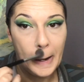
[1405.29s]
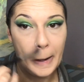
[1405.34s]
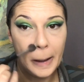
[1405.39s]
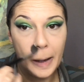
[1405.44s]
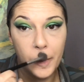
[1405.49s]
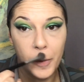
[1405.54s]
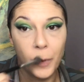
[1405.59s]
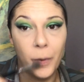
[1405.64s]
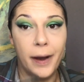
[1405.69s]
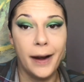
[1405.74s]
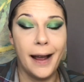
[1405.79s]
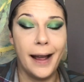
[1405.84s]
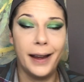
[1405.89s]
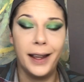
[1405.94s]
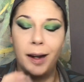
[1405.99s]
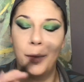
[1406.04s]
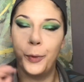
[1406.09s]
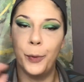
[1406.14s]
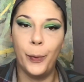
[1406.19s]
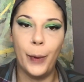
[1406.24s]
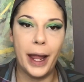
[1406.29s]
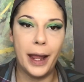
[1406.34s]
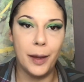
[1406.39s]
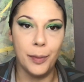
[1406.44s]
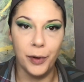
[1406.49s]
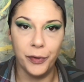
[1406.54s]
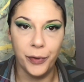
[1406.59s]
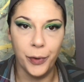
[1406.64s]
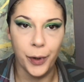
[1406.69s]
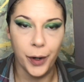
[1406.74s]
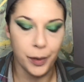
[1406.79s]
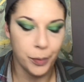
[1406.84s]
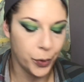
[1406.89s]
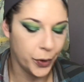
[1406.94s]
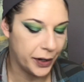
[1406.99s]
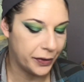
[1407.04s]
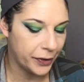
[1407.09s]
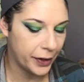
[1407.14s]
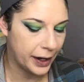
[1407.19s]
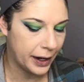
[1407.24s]
Number one, I get up way before a
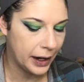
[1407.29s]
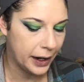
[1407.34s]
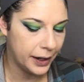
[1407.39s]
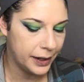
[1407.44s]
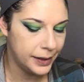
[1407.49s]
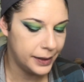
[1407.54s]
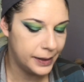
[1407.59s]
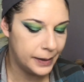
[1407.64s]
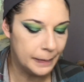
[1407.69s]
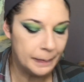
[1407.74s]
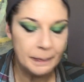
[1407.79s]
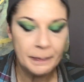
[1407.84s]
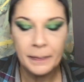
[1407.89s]
boyfriend does,